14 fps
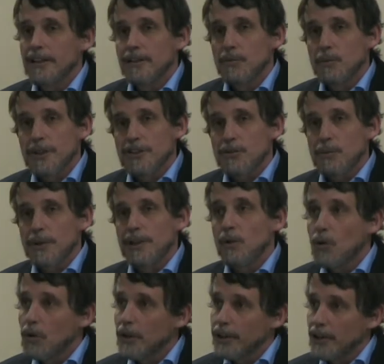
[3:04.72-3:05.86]
in which we
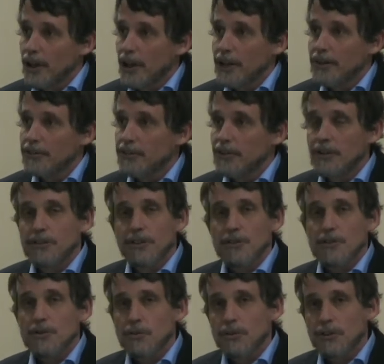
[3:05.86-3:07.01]
organise
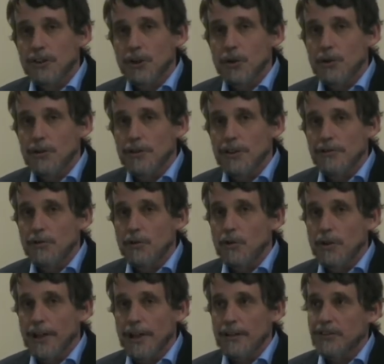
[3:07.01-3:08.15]
social security
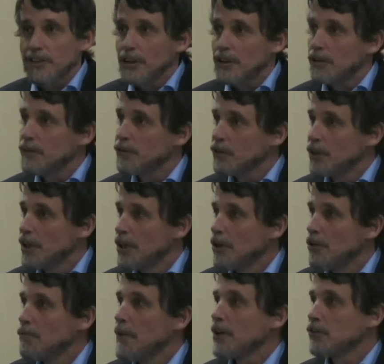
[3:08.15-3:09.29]
for ourselves
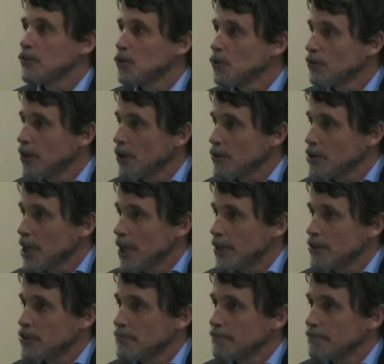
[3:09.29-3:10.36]
must also change.